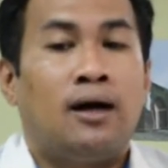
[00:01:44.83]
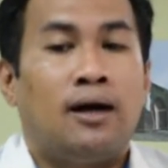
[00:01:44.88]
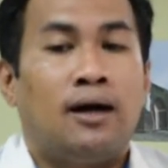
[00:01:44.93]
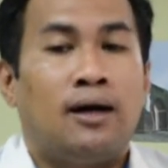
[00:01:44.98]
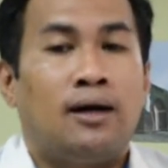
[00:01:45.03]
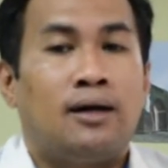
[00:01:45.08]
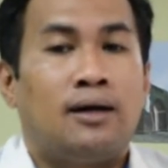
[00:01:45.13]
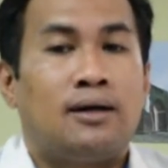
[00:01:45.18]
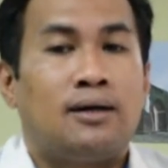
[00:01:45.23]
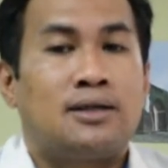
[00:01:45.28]

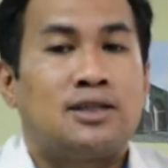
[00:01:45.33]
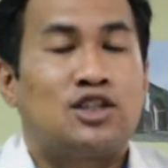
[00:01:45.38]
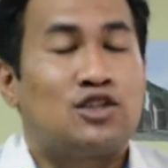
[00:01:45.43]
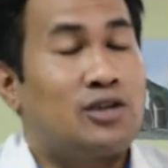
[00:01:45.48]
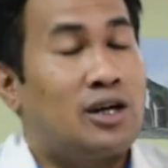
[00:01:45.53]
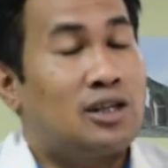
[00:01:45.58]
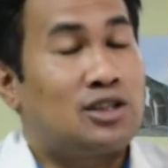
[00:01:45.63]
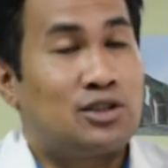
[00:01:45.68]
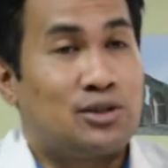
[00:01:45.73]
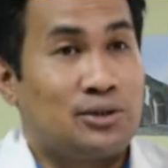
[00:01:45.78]
uh,
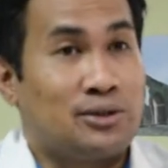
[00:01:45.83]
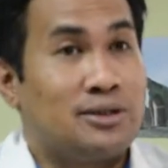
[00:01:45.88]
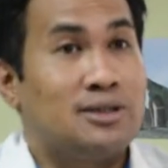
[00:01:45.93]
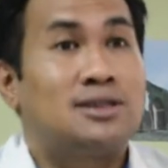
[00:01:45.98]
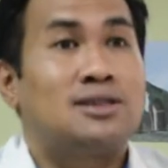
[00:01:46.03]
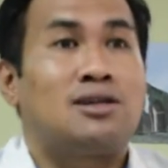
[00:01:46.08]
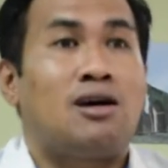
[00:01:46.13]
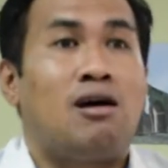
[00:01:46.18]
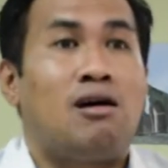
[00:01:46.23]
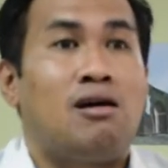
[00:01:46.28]

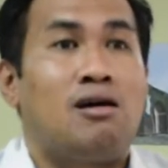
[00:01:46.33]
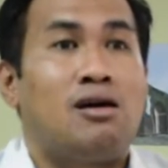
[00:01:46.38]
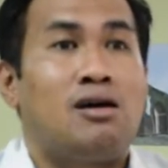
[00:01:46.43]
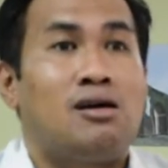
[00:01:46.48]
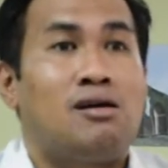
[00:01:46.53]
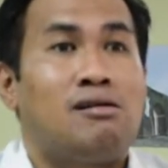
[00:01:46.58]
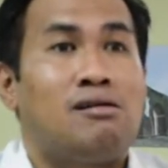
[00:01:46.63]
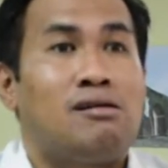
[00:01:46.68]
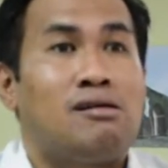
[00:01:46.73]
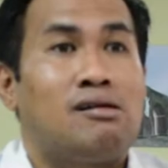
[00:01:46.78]
structures
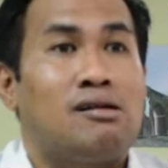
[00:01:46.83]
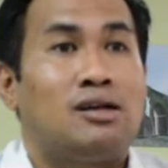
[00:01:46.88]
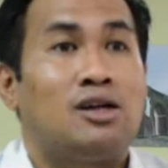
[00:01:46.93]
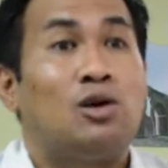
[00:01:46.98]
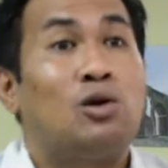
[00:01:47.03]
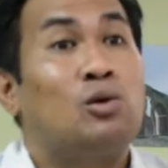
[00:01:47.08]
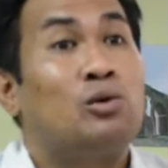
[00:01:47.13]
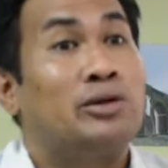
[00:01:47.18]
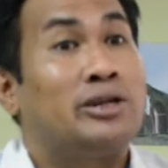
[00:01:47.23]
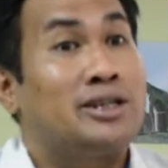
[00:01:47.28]
are the
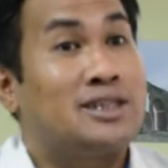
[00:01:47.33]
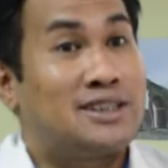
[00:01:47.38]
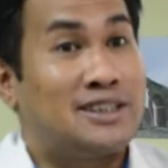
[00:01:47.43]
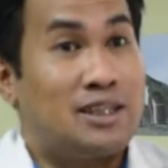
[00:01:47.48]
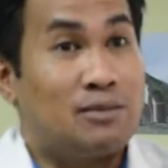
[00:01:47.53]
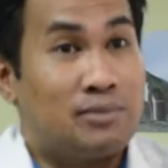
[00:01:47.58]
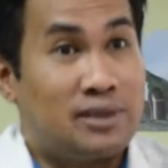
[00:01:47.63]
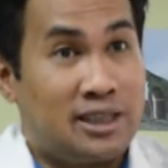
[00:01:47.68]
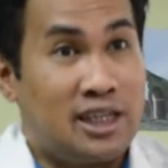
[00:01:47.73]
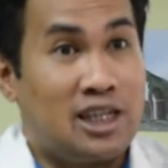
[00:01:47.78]
owners
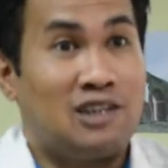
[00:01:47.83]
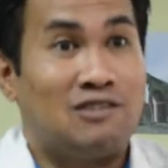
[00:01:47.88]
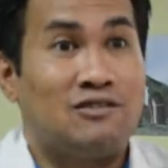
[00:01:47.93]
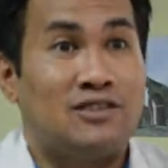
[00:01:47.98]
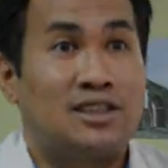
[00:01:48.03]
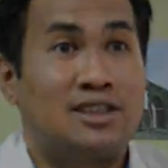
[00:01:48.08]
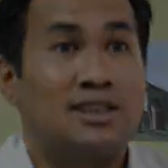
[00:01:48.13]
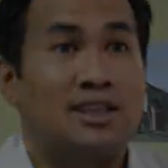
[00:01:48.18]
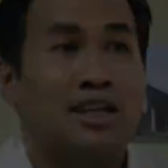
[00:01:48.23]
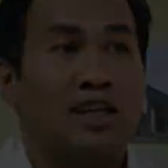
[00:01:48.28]
themselves.